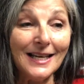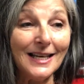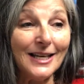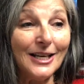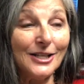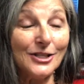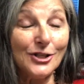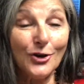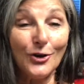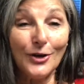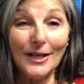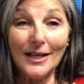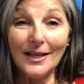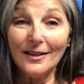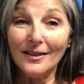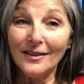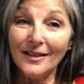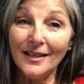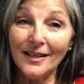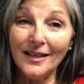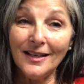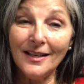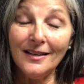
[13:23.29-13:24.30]
It's already
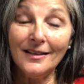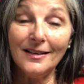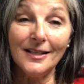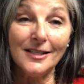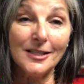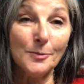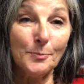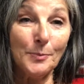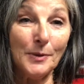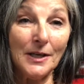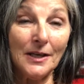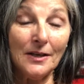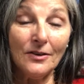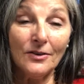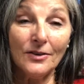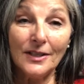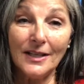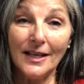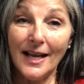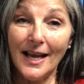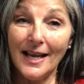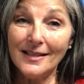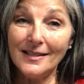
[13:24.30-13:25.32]
cleaned. It's peeled.
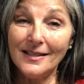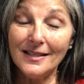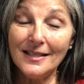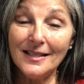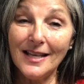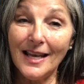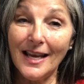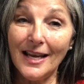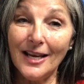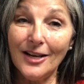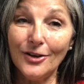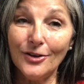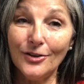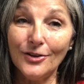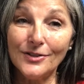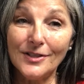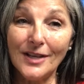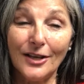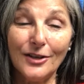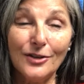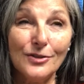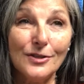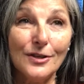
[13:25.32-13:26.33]
It has the tails.
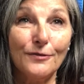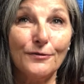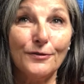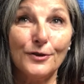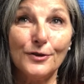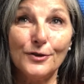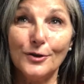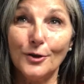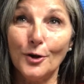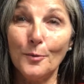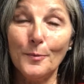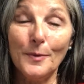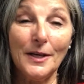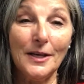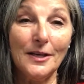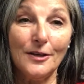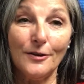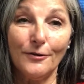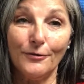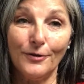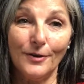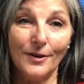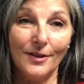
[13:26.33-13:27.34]
I use it for so many
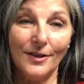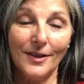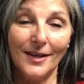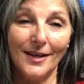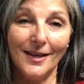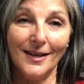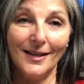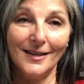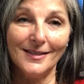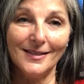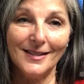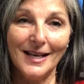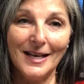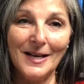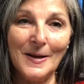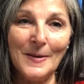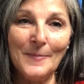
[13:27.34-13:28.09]
different things.